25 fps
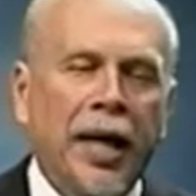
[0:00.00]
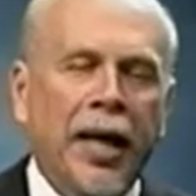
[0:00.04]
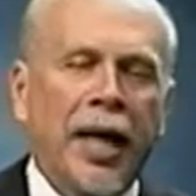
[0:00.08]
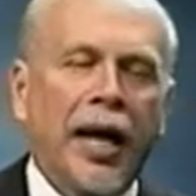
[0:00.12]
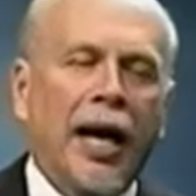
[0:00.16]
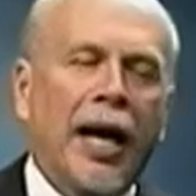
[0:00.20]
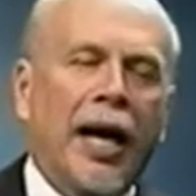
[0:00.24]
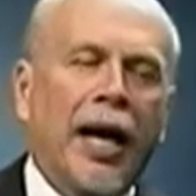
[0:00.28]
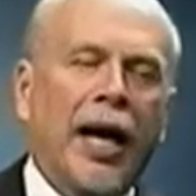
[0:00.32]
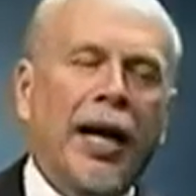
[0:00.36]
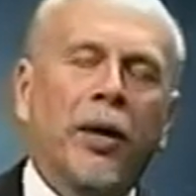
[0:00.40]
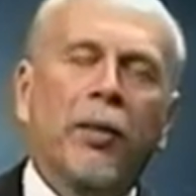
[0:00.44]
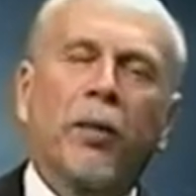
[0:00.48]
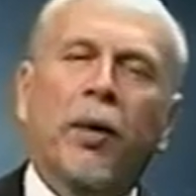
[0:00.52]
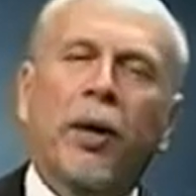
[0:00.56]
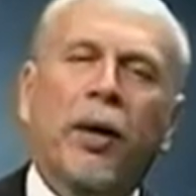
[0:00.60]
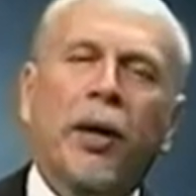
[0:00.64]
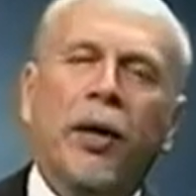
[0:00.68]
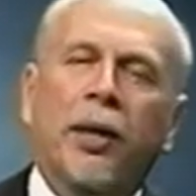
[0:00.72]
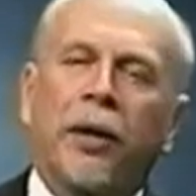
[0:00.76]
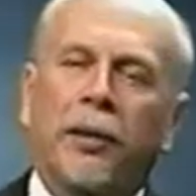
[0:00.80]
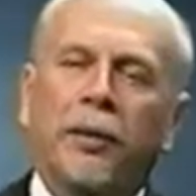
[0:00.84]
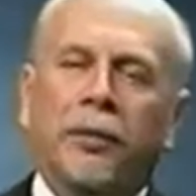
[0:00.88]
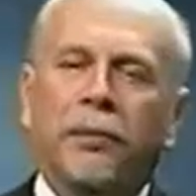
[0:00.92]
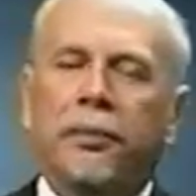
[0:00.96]
I don't want
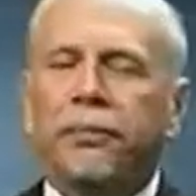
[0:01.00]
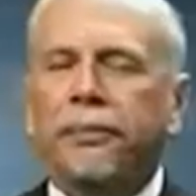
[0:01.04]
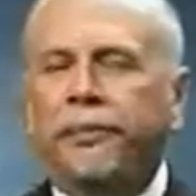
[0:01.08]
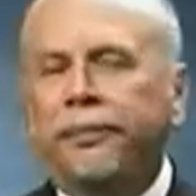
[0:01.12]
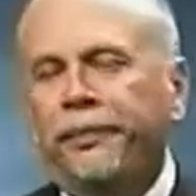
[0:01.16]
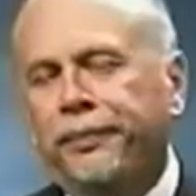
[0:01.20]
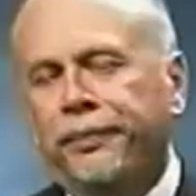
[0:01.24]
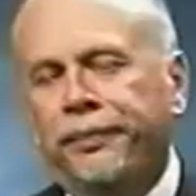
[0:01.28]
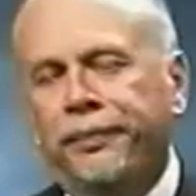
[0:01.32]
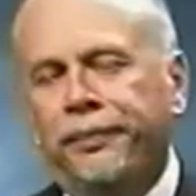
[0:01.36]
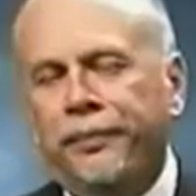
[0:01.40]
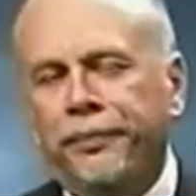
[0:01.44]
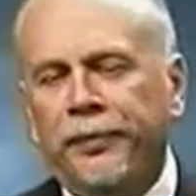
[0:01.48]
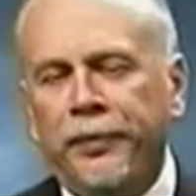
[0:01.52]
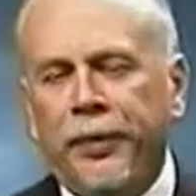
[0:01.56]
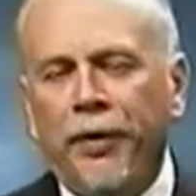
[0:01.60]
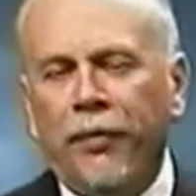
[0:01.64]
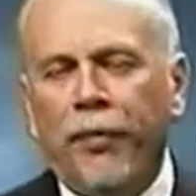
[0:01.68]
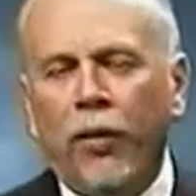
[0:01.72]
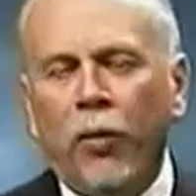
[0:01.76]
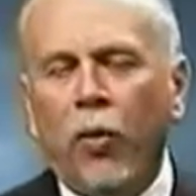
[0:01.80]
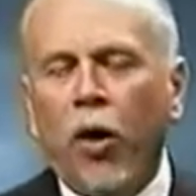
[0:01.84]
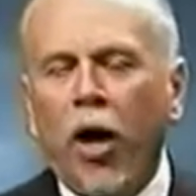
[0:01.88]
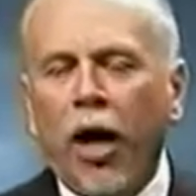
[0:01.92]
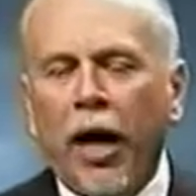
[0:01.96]
to give
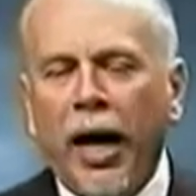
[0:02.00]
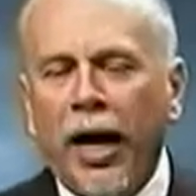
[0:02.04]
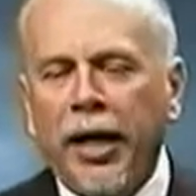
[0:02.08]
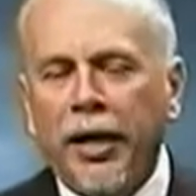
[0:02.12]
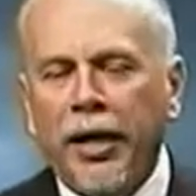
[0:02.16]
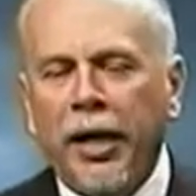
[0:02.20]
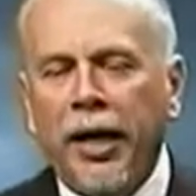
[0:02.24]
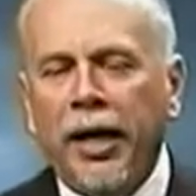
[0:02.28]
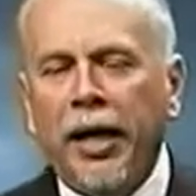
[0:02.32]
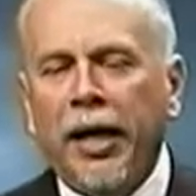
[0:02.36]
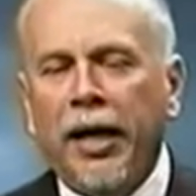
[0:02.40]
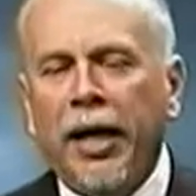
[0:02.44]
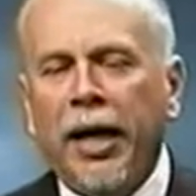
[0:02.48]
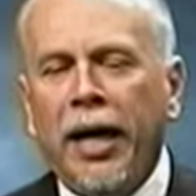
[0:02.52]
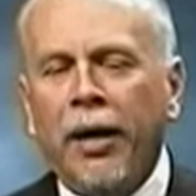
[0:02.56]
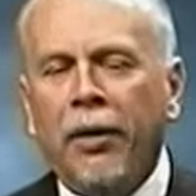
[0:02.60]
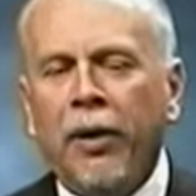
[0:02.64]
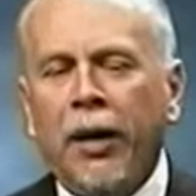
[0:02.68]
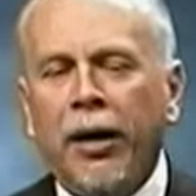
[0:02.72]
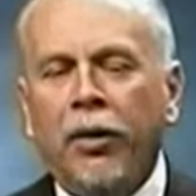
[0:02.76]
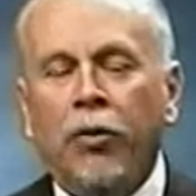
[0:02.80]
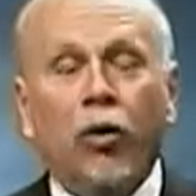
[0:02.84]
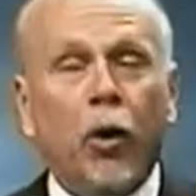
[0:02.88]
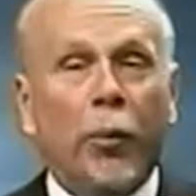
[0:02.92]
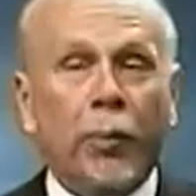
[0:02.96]
the wrong idea. I
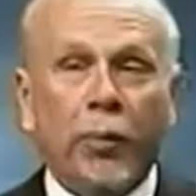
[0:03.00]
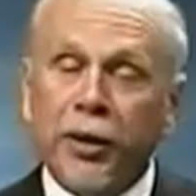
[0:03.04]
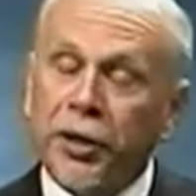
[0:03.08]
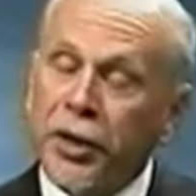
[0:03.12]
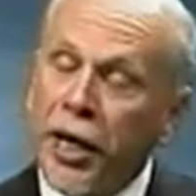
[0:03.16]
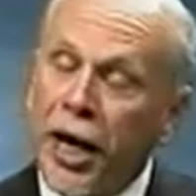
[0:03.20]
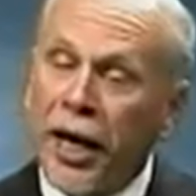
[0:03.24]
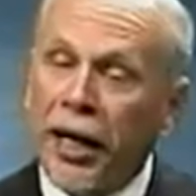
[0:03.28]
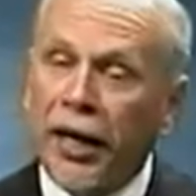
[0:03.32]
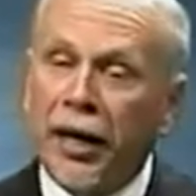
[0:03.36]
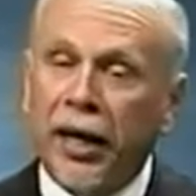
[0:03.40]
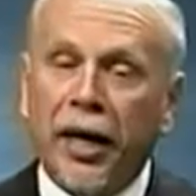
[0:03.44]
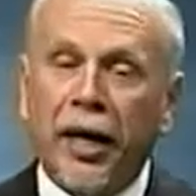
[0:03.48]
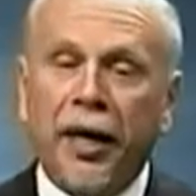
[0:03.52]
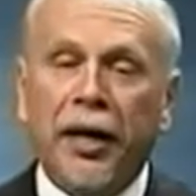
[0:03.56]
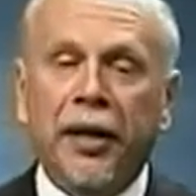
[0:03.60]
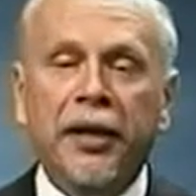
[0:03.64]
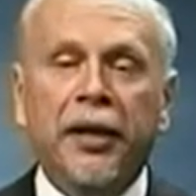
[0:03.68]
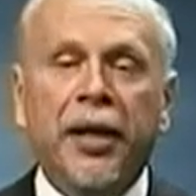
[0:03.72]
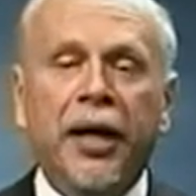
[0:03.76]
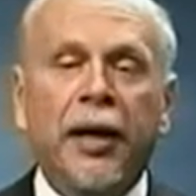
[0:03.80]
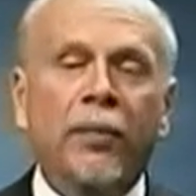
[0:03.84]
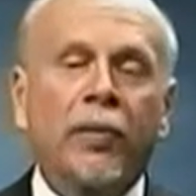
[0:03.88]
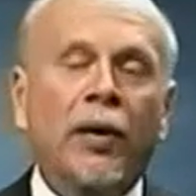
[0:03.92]
grew up in Thailand.